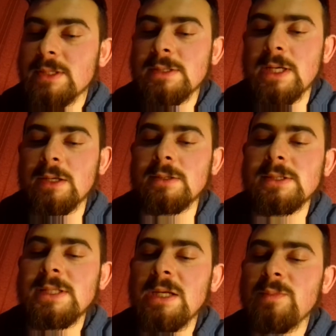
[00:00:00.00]
Second,
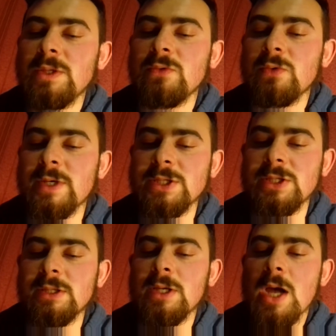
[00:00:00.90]
statement of
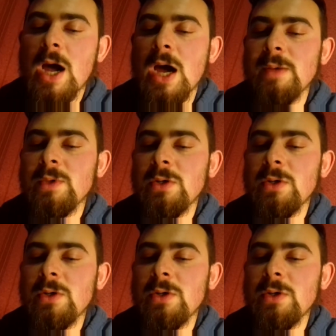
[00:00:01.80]
question. I'm